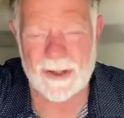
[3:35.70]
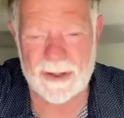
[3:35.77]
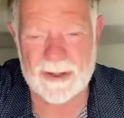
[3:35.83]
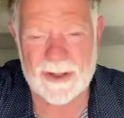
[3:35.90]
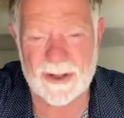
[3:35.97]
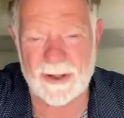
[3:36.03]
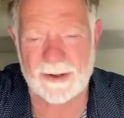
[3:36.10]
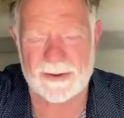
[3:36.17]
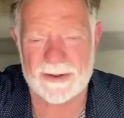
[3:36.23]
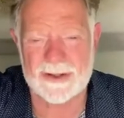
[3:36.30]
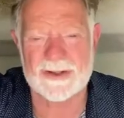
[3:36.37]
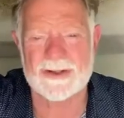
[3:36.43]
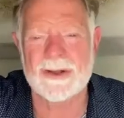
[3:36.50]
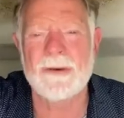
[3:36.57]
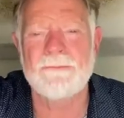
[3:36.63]
your
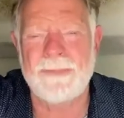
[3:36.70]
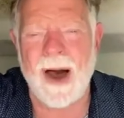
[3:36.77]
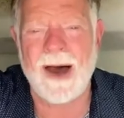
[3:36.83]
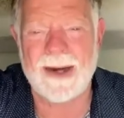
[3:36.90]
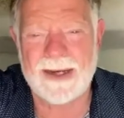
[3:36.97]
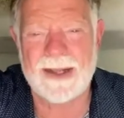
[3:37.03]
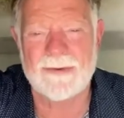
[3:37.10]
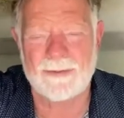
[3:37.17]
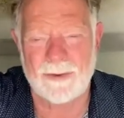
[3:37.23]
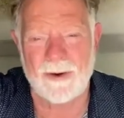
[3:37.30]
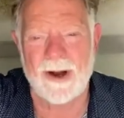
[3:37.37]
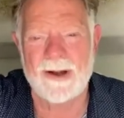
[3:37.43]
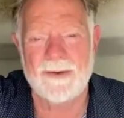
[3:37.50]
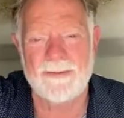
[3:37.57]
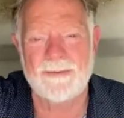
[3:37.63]
church, the body of
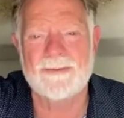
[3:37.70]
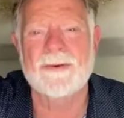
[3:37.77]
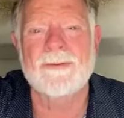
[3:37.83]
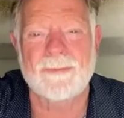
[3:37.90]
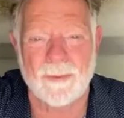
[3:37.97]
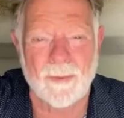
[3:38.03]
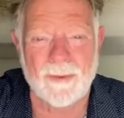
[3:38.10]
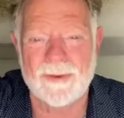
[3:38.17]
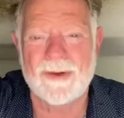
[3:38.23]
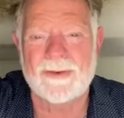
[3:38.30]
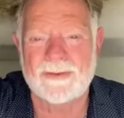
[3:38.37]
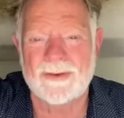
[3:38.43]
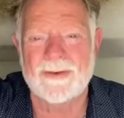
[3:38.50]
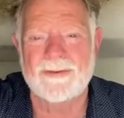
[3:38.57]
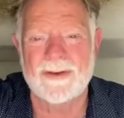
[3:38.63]
Christ, the
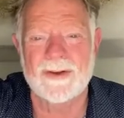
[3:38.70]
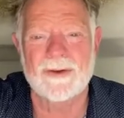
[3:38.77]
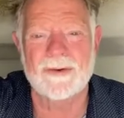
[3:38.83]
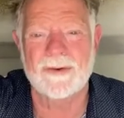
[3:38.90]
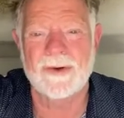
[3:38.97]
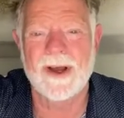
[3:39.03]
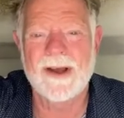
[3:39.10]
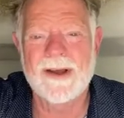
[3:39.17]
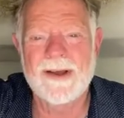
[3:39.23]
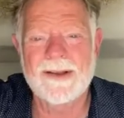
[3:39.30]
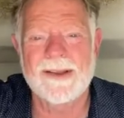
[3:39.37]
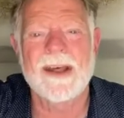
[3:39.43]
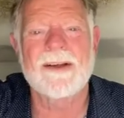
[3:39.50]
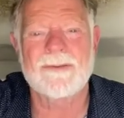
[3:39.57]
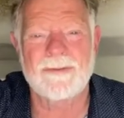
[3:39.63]
fullness of you
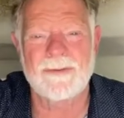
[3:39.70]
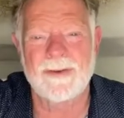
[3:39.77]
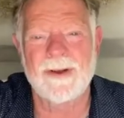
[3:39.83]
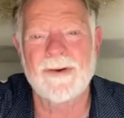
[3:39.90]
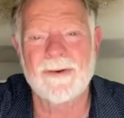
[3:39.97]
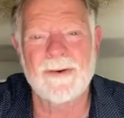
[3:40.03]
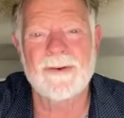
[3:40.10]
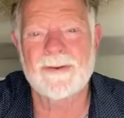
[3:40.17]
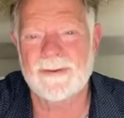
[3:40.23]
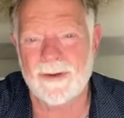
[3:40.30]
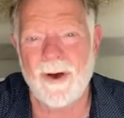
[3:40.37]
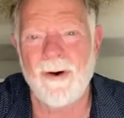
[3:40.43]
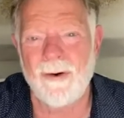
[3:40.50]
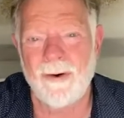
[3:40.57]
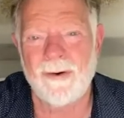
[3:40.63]
that fills
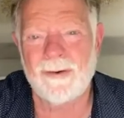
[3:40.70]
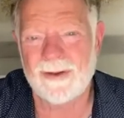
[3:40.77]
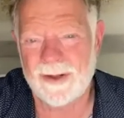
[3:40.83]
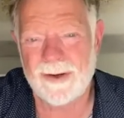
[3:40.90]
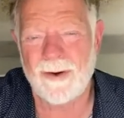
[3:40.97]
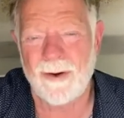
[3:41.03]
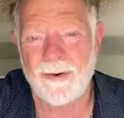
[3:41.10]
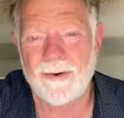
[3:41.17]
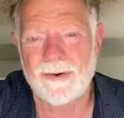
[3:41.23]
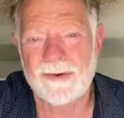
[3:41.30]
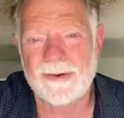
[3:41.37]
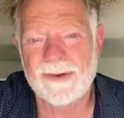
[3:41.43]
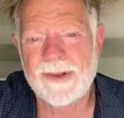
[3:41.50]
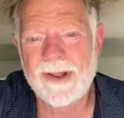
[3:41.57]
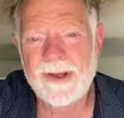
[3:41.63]
all in
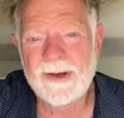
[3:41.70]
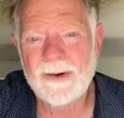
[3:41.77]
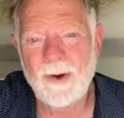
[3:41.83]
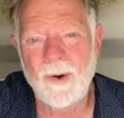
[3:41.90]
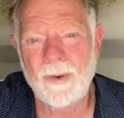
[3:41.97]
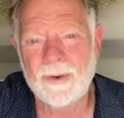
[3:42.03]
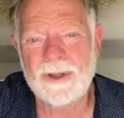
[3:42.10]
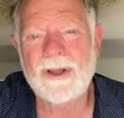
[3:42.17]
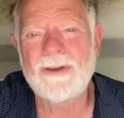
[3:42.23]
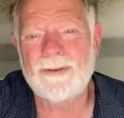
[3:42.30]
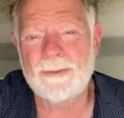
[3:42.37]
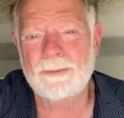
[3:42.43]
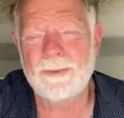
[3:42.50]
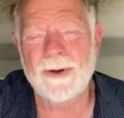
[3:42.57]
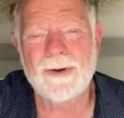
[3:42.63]
all. Holy
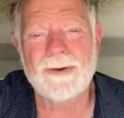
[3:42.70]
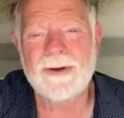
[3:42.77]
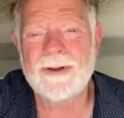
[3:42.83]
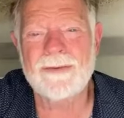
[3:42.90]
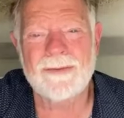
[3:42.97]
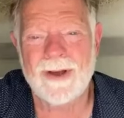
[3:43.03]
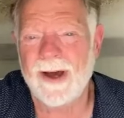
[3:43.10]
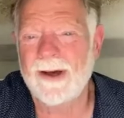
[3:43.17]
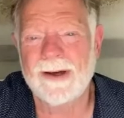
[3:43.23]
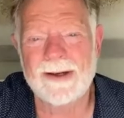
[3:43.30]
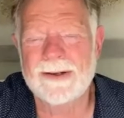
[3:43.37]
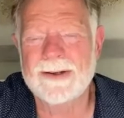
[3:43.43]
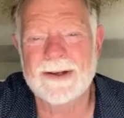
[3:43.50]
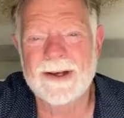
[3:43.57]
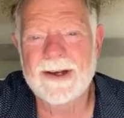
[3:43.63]
Spirit of
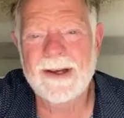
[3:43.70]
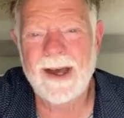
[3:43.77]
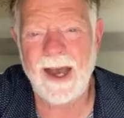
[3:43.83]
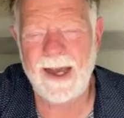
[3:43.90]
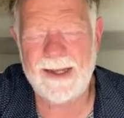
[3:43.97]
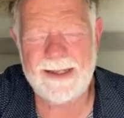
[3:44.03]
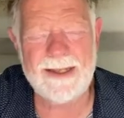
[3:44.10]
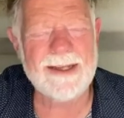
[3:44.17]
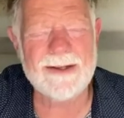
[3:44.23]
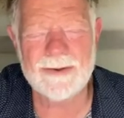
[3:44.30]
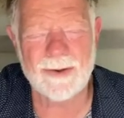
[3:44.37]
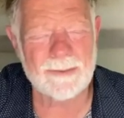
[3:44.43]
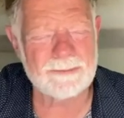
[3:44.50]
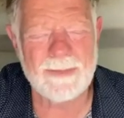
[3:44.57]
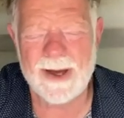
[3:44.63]
God, I yield